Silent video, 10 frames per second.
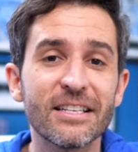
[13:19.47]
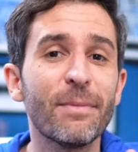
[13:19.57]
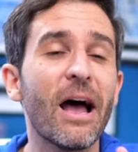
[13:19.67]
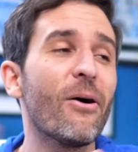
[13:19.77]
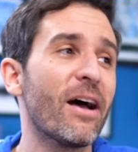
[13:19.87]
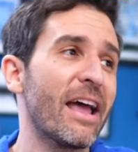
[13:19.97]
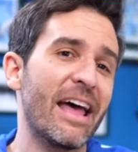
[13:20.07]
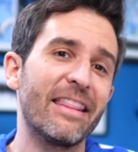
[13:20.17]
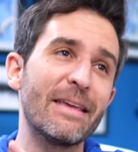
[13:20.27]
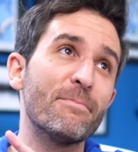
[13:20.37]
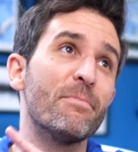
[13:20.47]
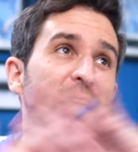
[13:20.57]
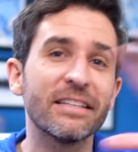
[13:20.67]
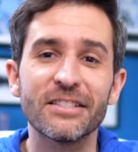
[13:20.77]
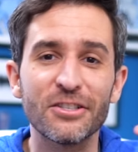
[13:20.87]
Somehow I had the
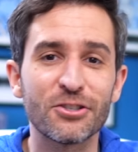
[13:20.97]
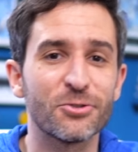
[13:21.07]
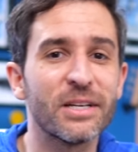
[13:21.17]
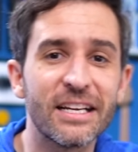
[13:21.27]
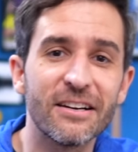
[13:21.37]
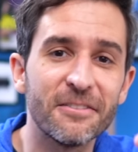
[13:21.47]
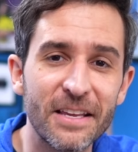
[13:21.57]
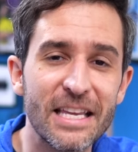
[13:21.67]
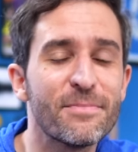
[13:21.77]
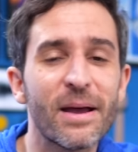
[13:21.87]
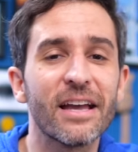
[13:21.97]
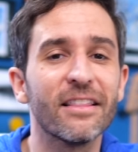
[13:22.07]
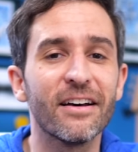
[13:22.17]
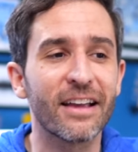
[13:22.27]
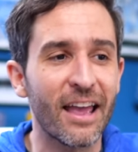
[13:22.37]
best streak of eBay
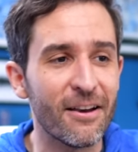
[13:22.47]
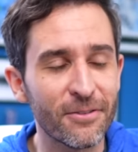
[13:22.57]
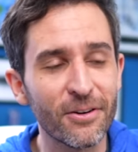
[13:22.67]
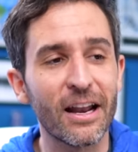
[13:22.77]
luck ever,